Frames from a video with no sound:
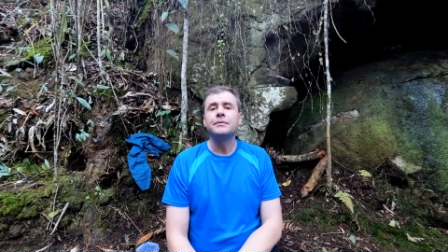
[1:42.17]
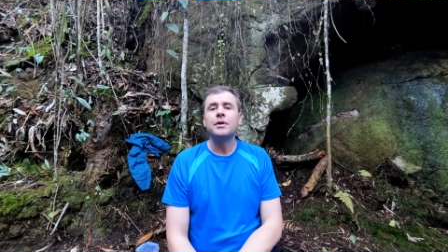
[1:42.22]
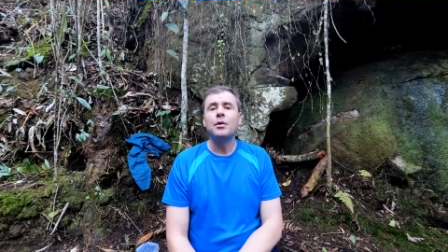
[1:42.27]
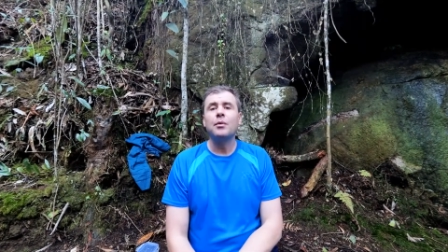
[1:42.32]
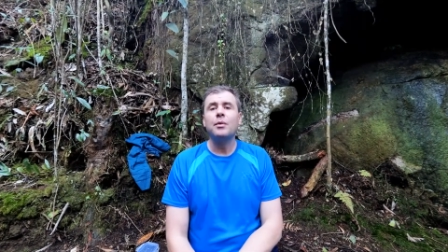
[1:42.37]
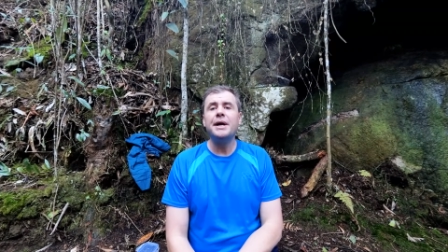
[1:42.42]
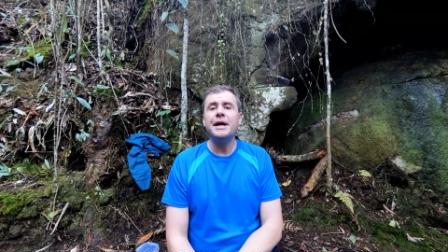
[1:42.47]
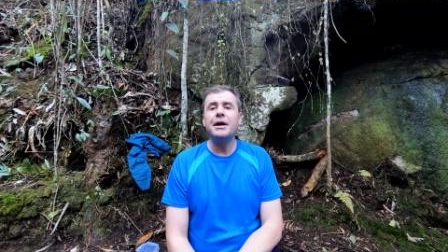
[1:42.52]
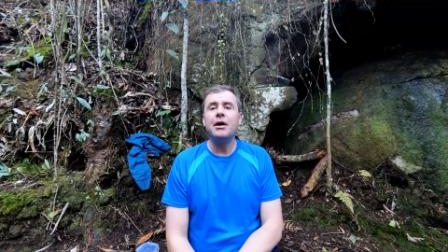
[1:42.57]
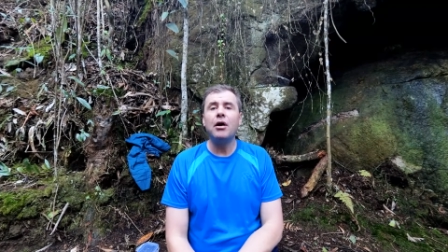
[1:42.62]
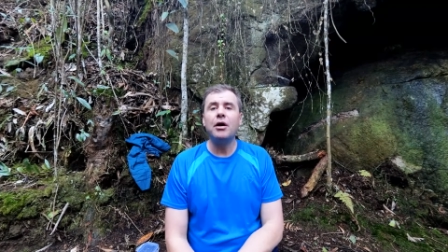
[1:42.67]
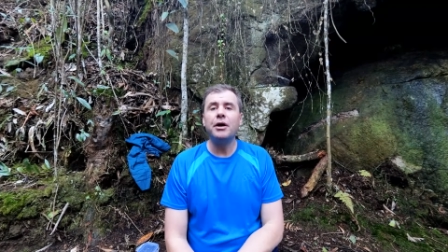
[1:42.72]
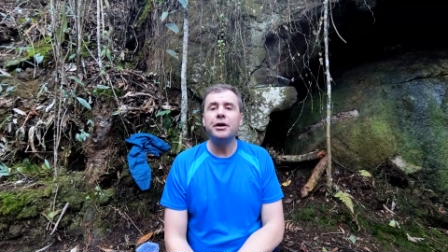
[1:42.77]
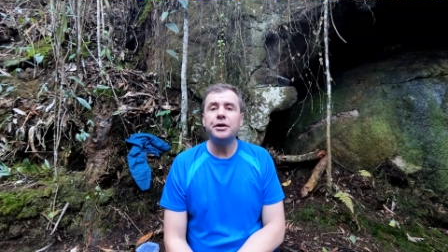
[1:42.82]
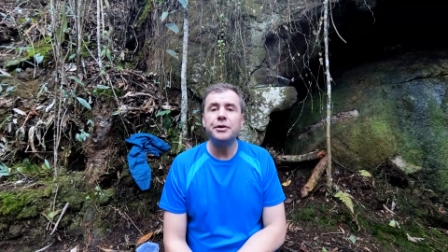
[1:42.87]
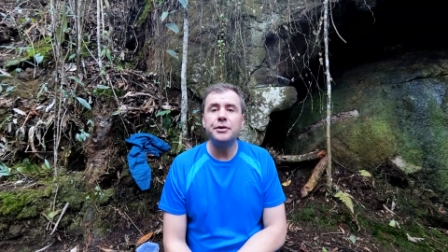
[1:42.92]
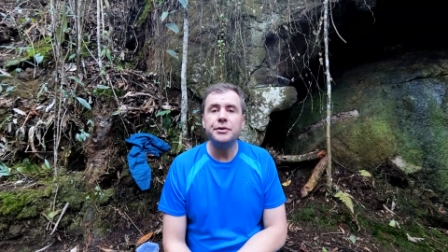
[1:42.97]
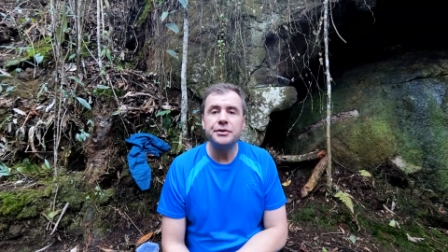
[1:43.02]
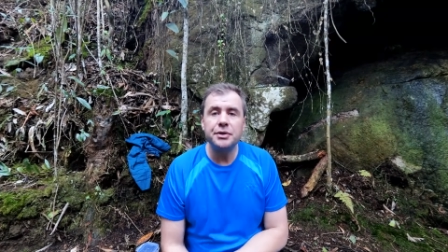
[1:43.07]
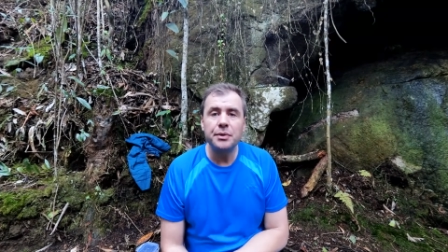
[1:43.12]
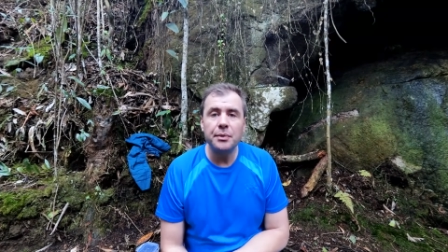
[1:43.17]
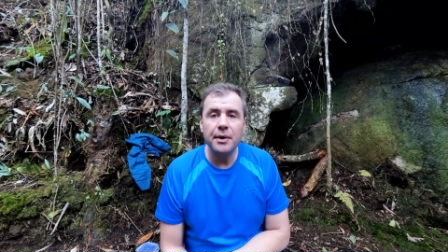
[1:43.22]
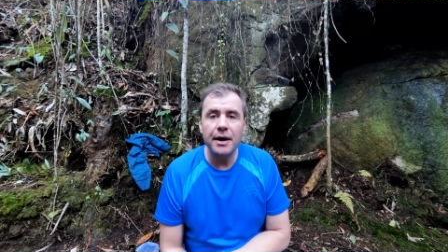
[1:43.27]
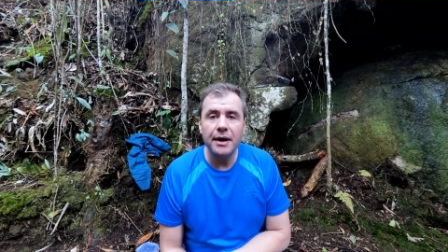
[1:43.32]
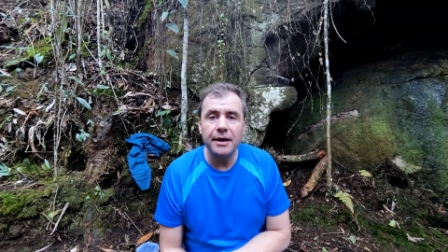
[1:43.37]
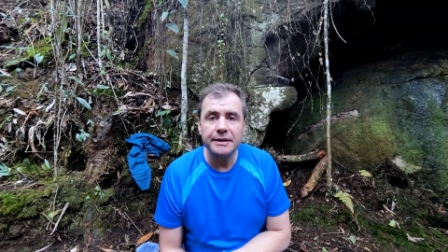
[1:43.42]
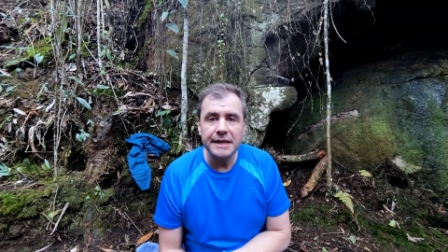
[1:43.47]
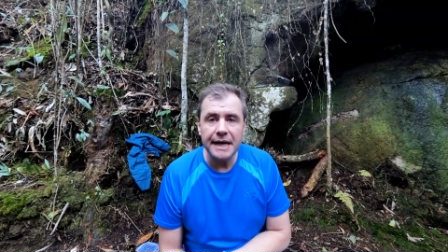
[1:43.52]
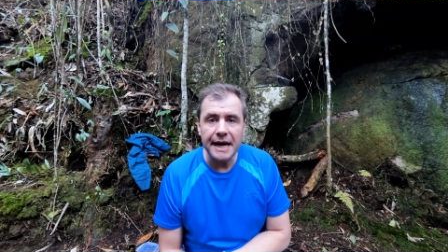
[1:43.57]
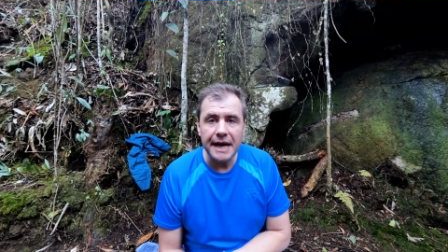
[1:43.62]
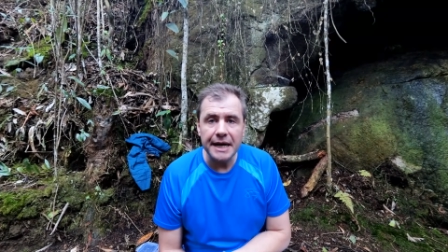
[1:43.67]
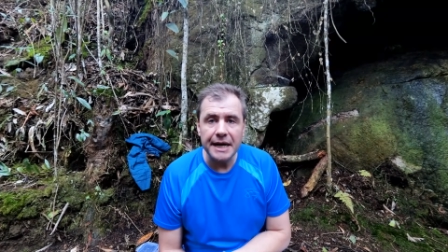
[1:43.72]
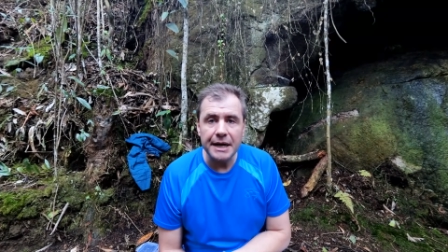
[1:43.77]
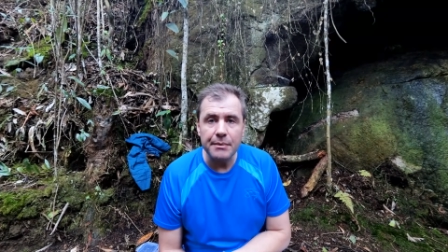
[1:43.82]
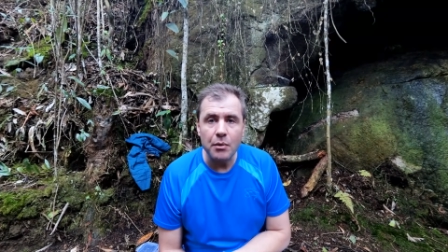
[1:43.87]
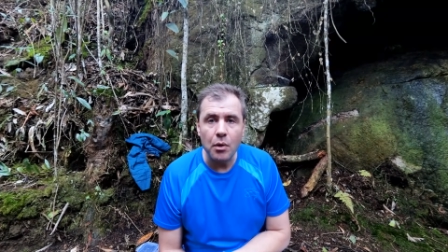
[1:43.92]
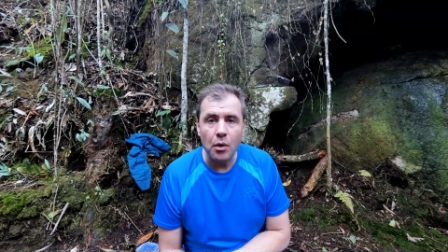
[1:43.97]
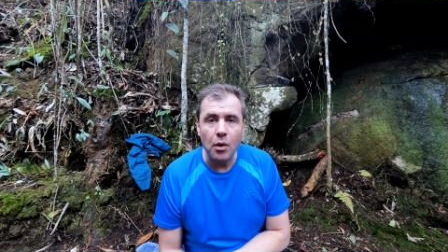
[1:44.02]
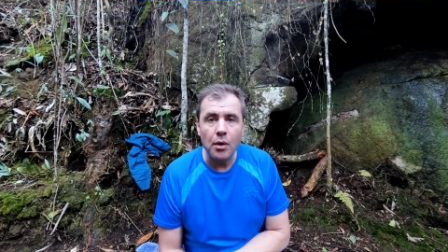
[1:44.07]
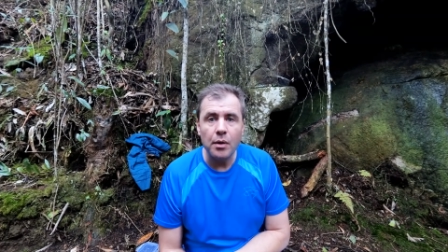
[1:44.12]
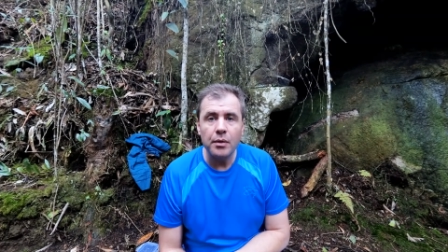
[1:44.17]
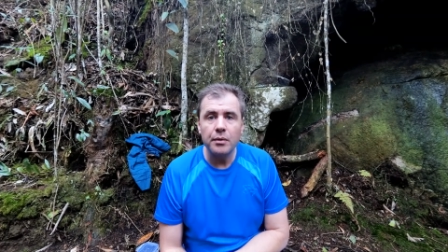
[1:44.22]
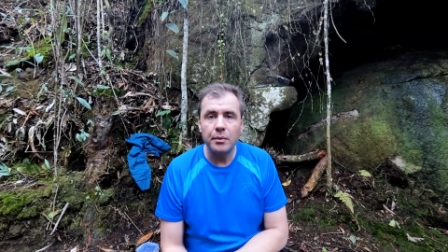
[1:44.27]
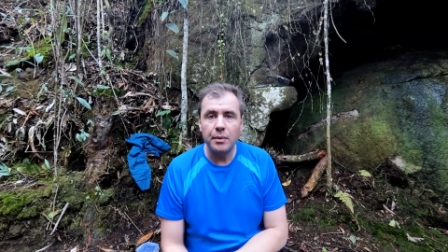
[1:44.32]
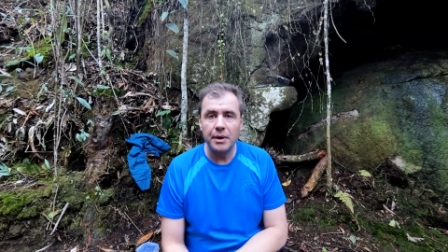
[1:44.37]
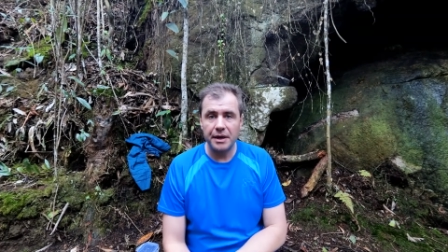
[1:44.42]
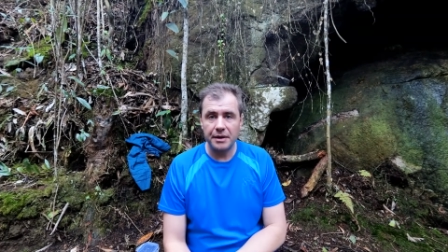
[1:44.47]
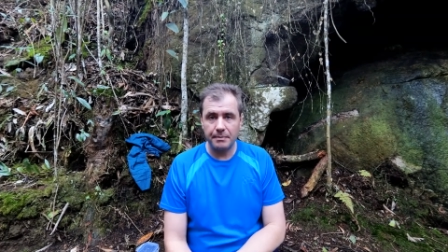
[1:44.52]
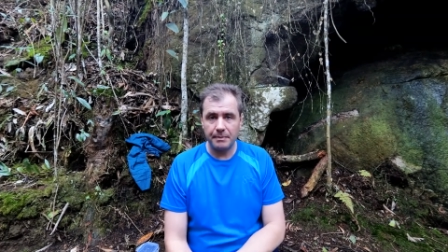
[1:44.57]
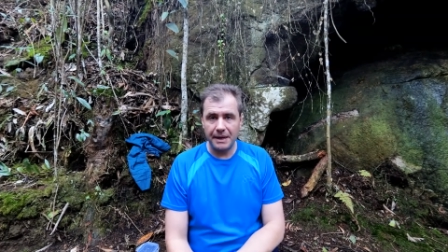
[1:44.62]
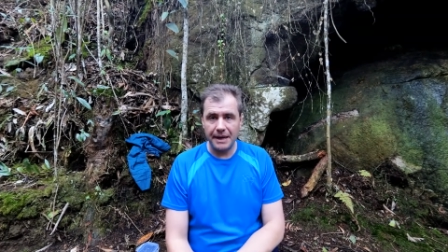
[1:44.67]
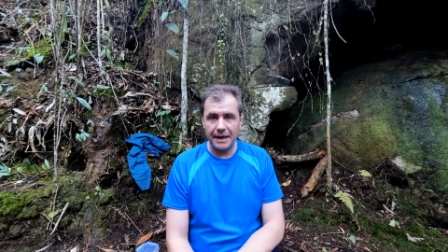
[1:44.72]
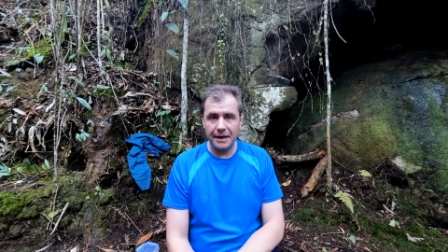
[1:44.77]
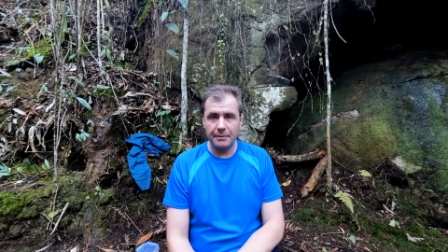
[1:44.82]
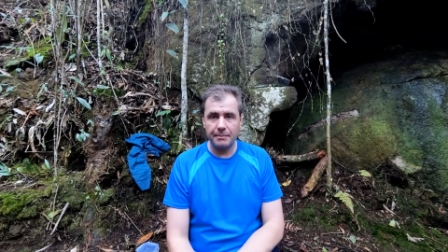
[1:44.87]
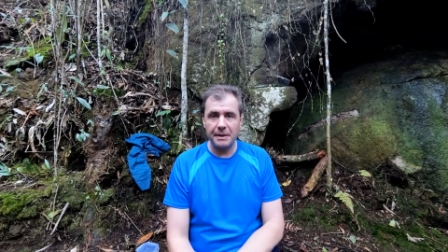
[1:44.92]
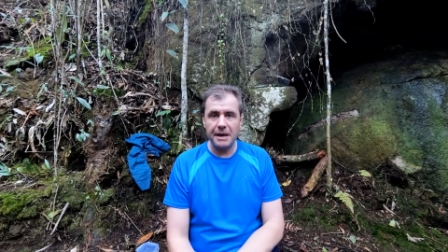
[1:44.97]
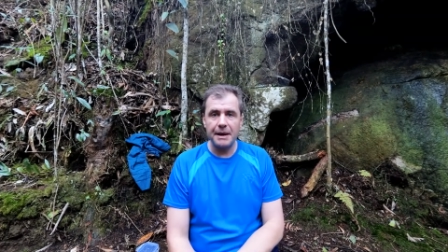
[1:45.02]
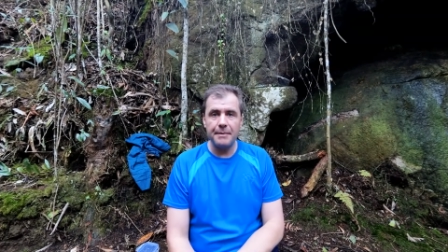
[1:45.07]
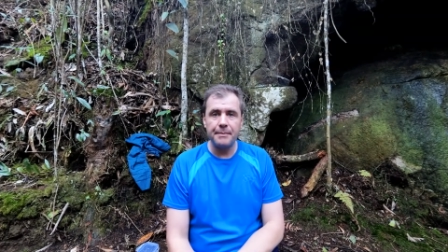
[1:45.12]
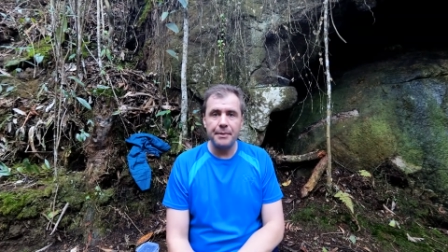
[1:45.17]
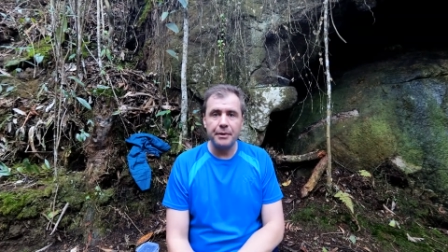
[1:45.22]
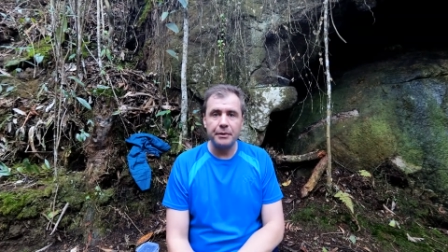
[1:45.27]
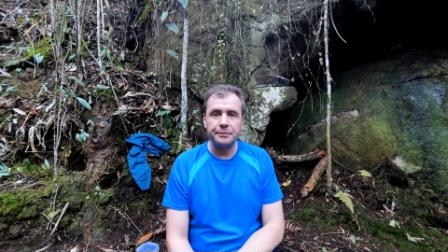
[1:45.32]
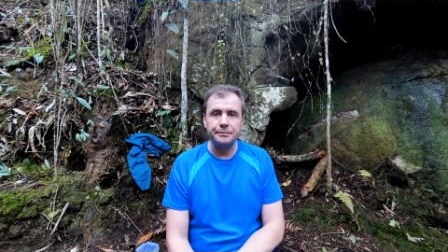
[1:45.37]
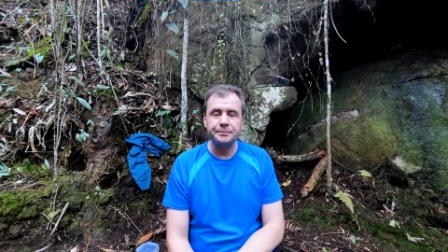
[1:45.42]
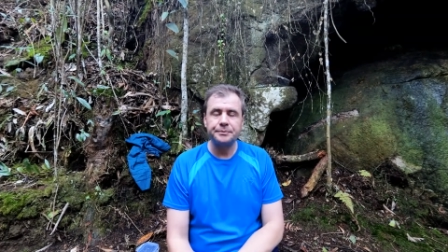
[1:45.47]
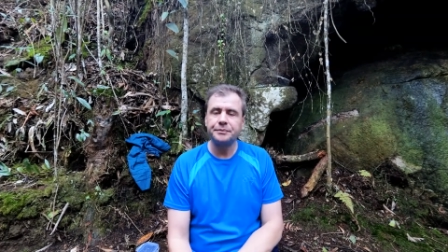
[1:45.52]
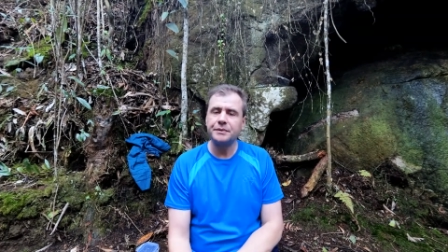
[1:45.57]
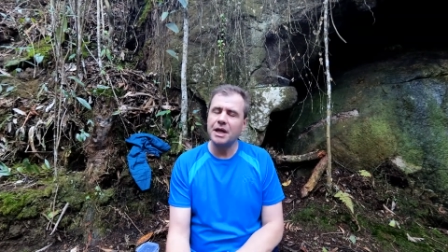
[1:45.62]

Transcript: we can't use the word anymore with black people.